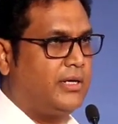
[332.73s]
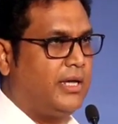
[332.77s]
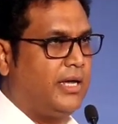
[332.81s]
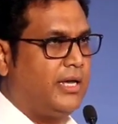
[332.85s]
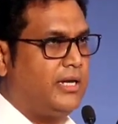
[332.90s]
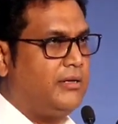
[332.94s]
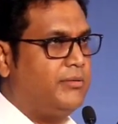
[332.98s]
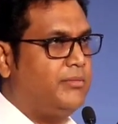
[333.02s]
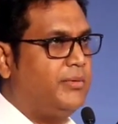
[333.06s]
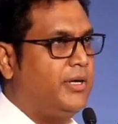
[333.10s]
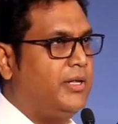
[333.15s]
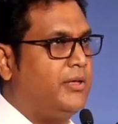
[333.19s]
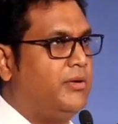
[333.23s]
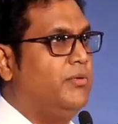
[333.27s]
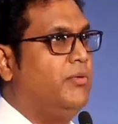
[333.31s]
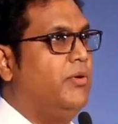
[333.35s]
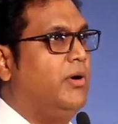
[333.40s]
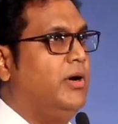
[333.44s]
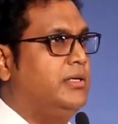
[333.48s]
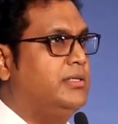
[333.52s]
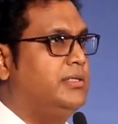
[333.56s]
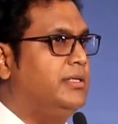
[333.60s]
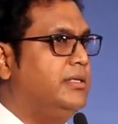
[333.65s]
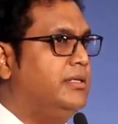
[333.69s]
Anybody who
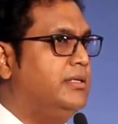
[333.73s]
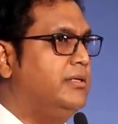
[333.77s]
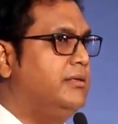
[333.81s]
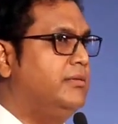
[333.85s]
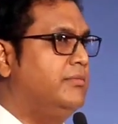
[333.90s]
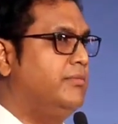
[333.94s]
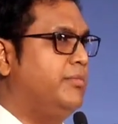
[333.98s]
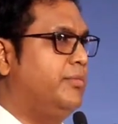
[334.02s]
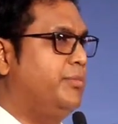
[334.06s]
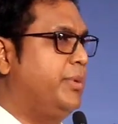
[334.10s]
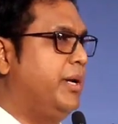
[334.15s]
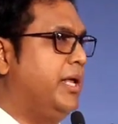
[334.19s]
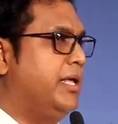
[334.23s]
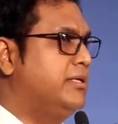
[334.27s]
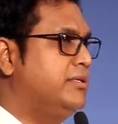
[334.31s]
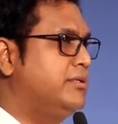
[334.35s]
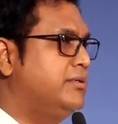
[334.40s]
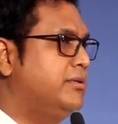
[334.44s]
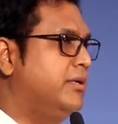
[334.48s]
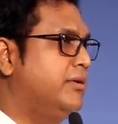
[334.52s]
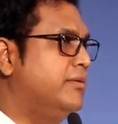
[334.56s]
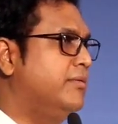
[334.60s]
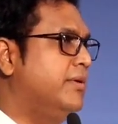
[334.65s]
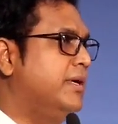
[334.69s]
walks in, plans
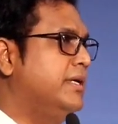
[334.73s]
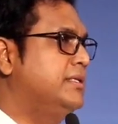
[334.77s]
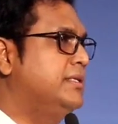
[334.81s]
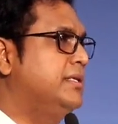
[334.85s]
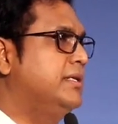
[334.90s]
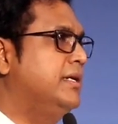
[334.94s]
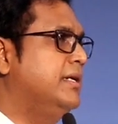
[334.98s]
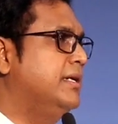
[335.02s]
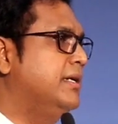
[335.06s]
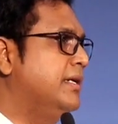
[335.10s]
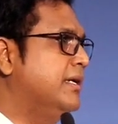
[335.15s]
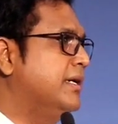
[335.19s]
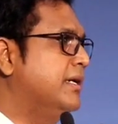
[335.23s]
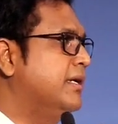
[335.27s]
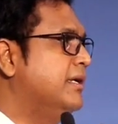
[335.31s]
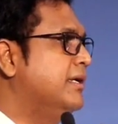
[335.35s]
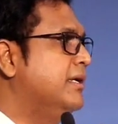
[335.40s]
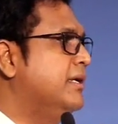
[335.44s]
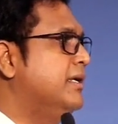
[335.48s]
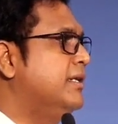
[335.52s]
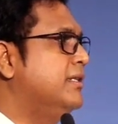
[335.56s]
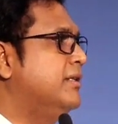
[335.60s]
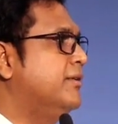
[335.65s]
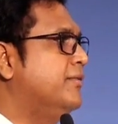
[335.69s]
to invest in India,
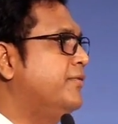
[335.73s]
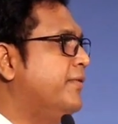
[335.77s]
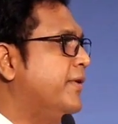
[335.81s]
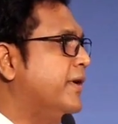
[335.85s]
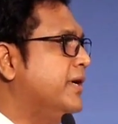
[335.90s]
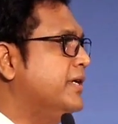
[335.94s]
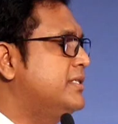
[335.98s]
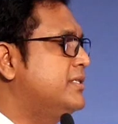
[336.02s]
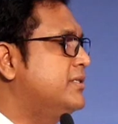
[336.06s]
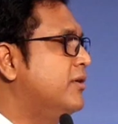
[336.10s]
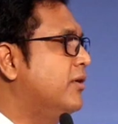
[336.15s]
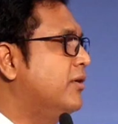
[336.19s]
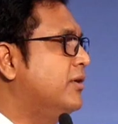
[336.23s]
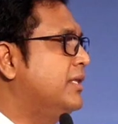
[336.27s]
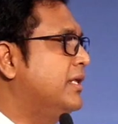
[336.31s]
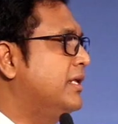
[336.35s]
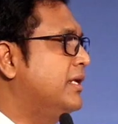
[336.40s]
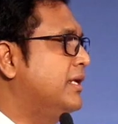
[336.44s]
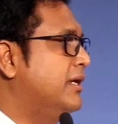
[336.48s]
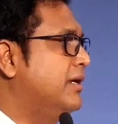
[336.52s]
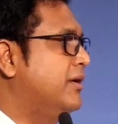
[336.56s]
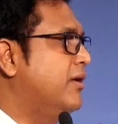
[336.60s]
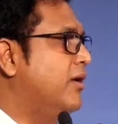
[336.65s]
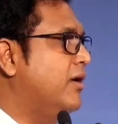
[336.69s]
the first door that
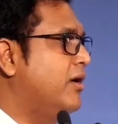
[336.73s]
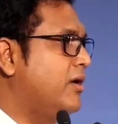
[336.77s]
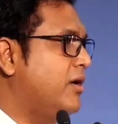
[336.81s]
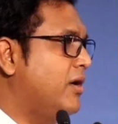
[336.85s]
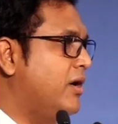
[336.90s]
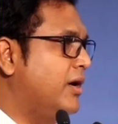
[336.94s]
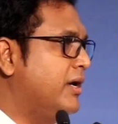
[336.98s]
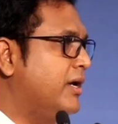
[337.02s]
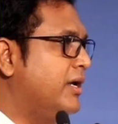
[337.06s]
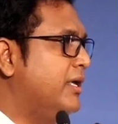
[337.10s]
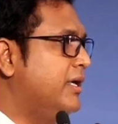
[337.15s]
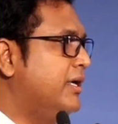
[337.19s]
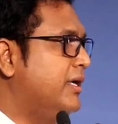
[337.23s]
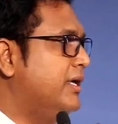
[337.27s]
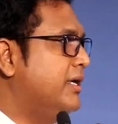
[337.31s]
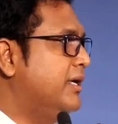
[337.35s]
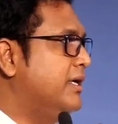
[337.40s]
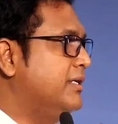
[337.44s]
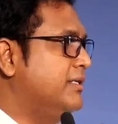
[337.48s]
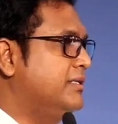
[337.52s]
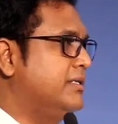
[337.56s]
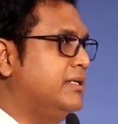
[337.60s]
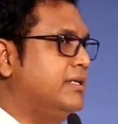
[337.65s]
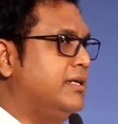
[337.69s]
they knock on
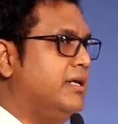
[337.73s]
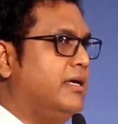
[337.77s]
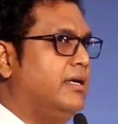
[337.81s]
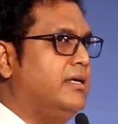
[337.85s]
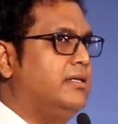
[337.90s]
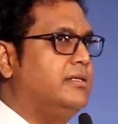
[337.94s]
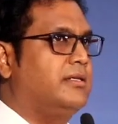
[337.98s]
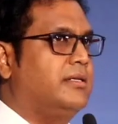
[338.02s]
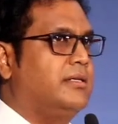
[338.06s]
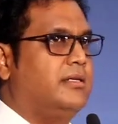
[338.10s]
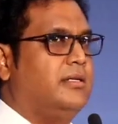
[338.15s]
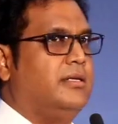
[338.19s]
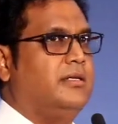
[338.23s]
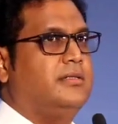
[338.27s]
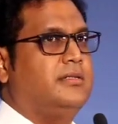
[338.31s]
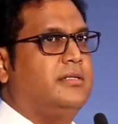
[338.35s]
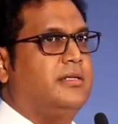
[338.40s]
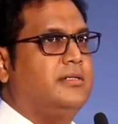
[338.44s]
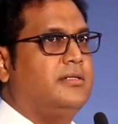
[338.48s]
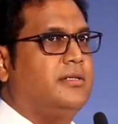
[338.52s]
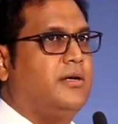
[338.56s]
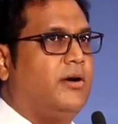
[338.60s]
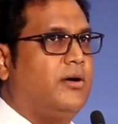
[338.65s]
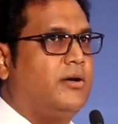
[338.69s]
is the, the,
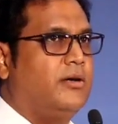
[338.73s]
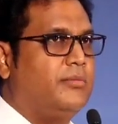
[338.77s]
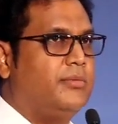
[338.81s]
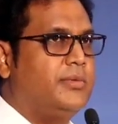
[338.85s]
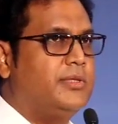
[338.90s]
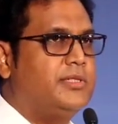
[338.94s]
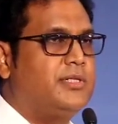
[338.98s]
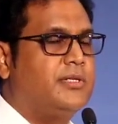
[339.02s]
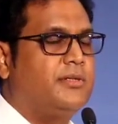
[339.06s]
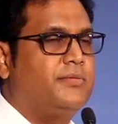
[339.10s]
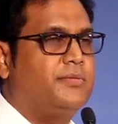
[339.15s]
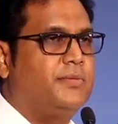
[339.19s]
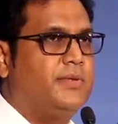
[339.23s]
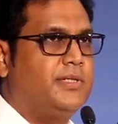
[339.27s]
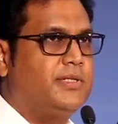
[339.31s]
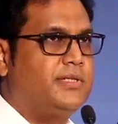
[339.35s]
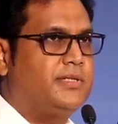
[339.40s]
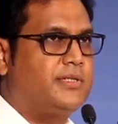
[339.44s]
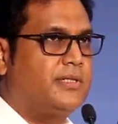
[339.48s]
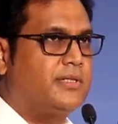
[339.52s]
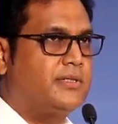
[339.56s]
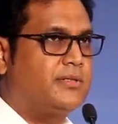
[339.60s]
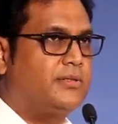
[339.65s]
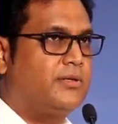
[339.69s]
the Honorable Chief
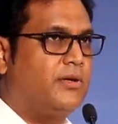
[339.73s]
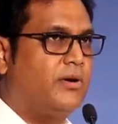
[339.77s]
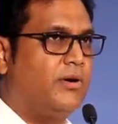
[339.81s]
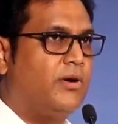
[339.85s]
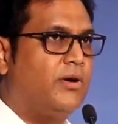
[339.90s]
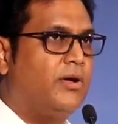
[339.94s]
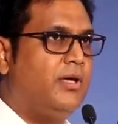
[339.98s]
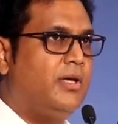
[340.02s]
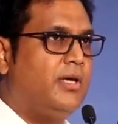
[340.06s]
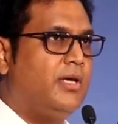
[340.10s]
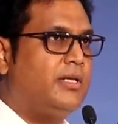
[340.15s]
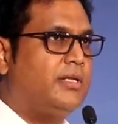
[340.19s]
Minister's door.